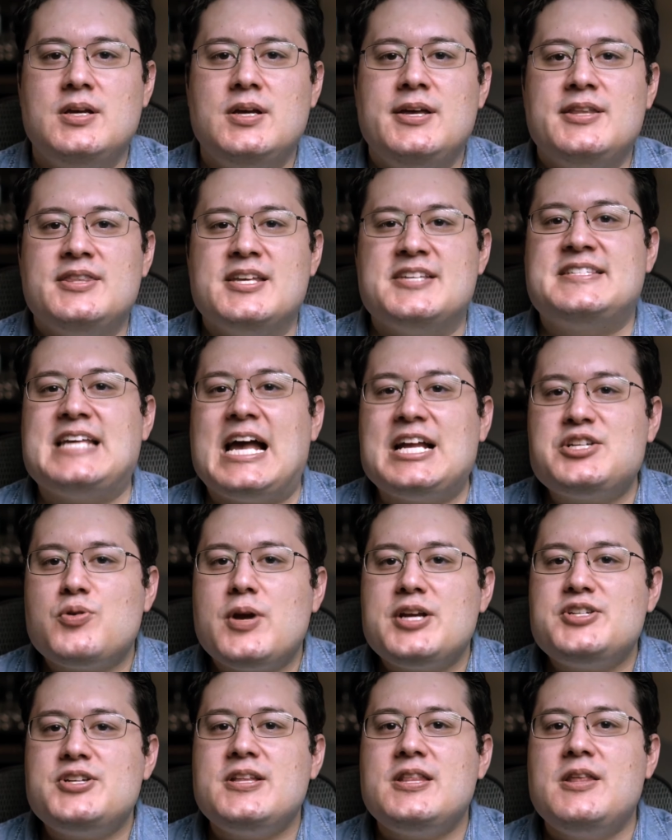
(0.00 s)
The
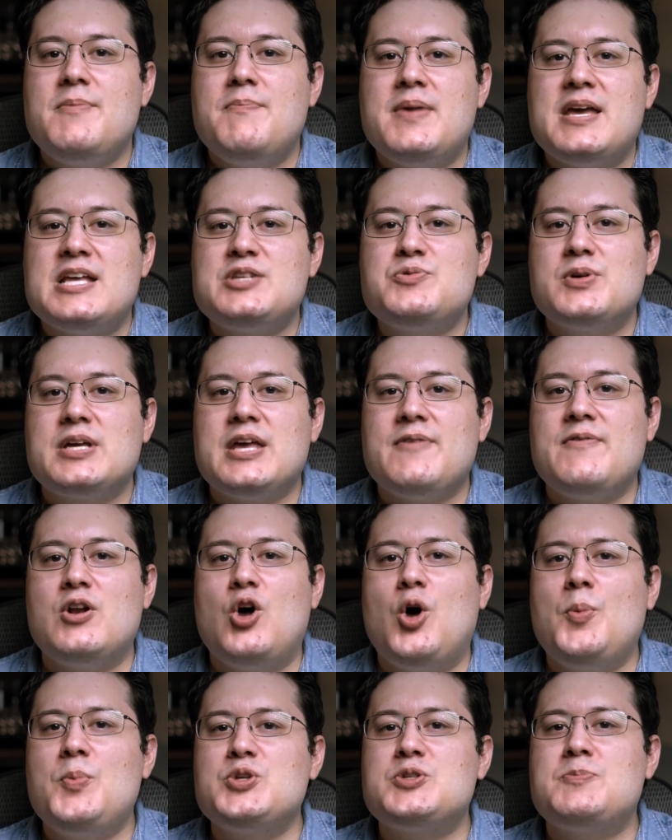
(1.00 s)
saturation in the mids will give an
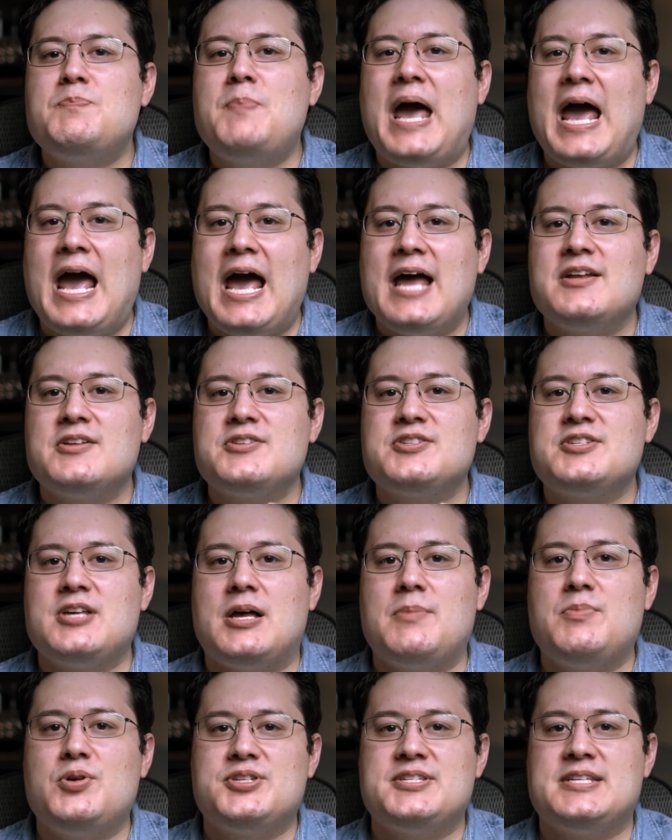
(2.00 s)
almost pad
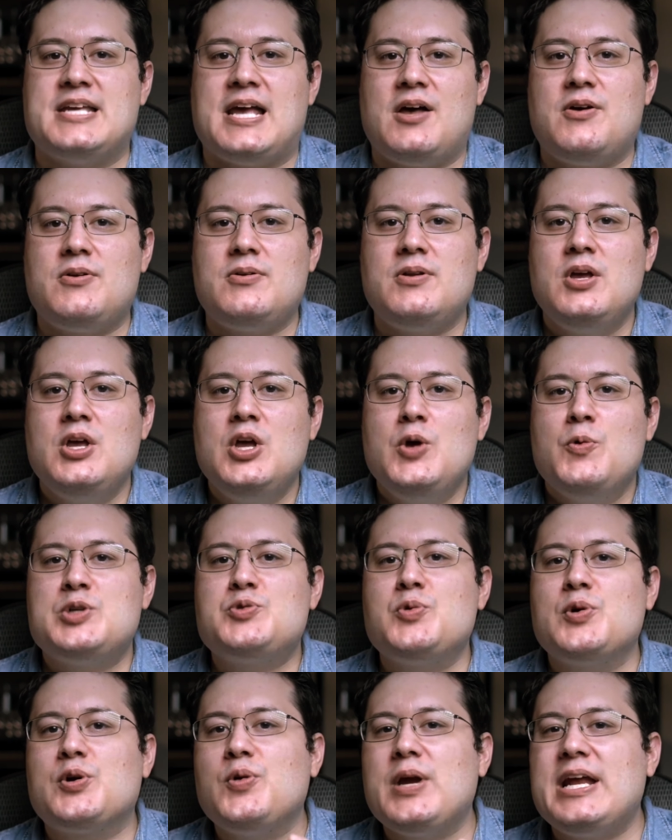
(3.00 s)
ensemble sound, which
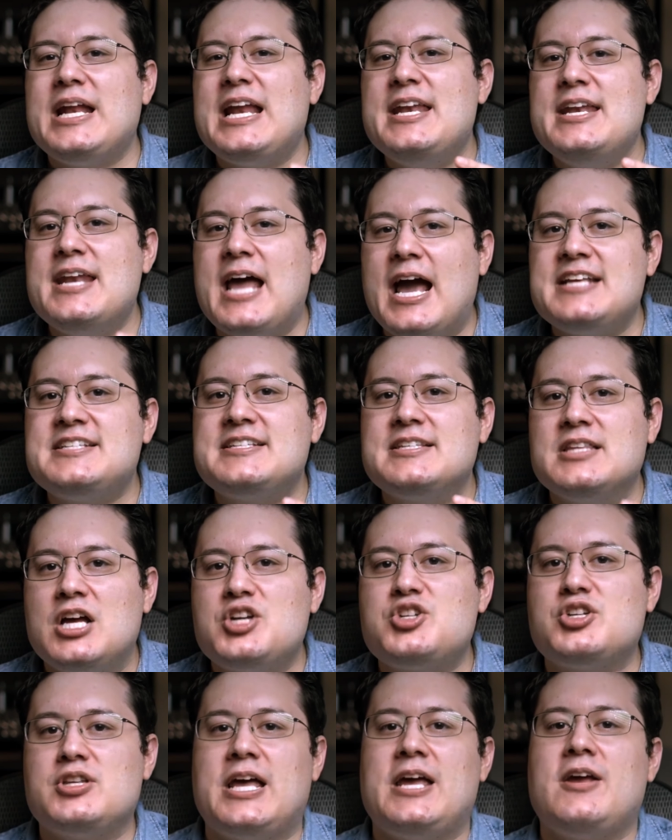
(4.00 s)
will create a nice
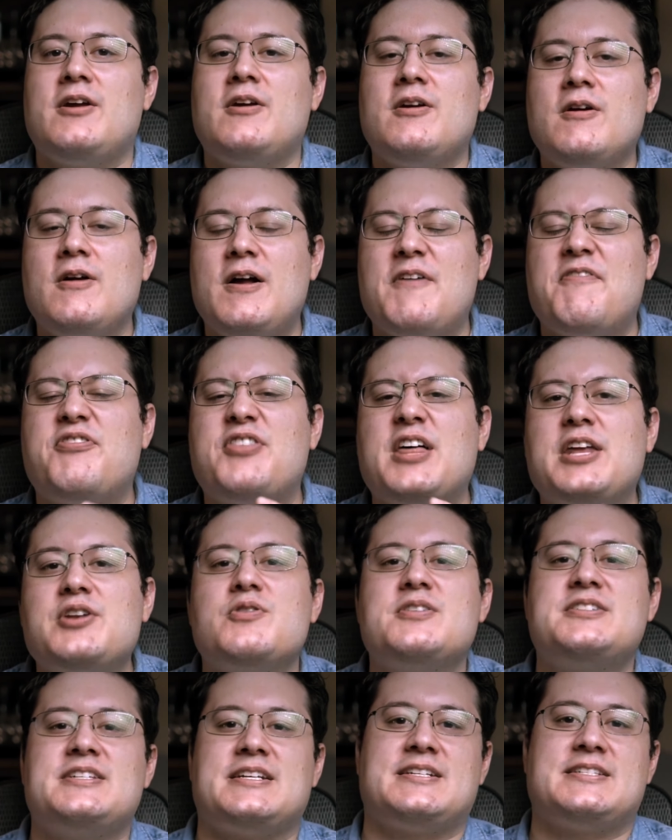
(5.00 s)
lush layer of
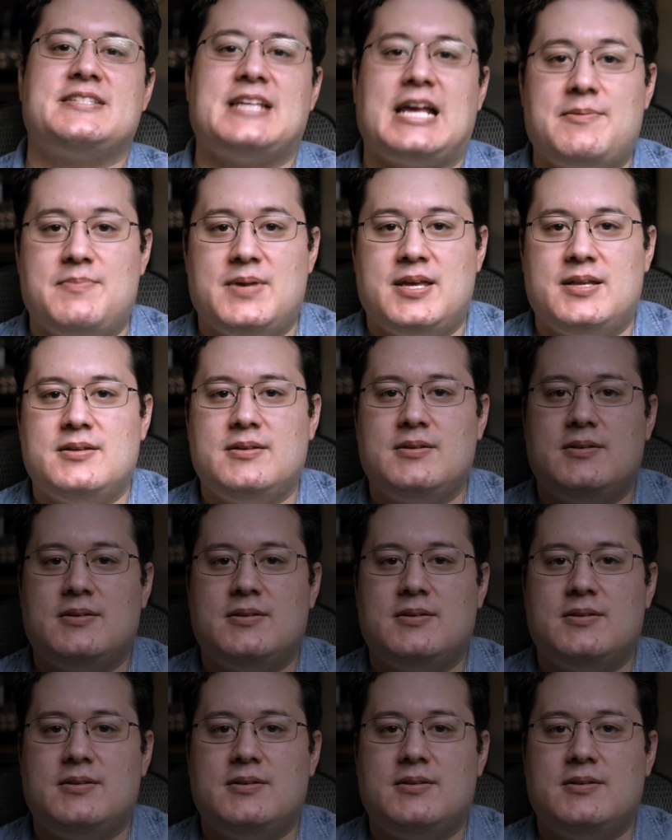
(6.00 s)
thunderous excitement.